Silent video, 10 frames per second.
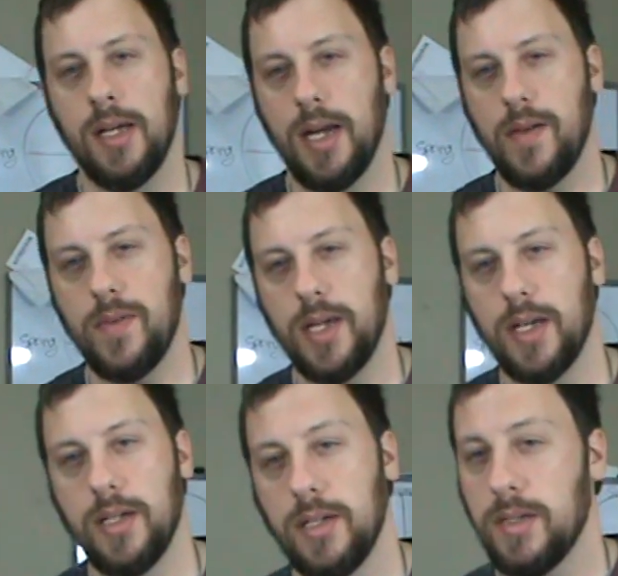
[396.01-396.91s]
And
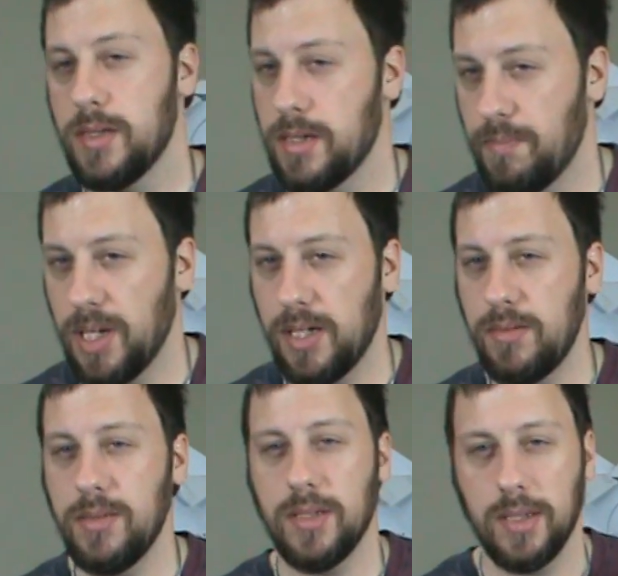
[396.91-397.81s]
then
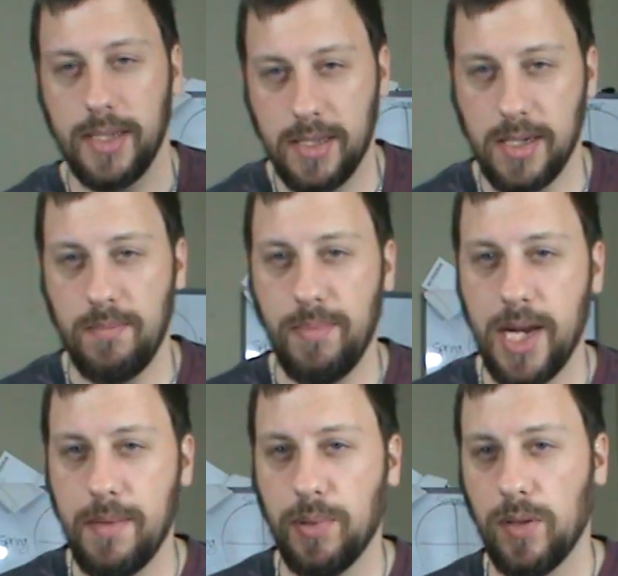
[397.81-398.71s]
supposedly, some
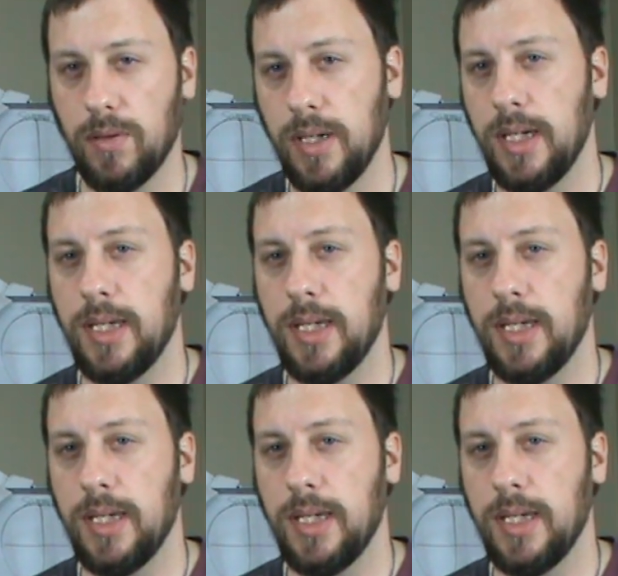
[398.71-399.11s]
people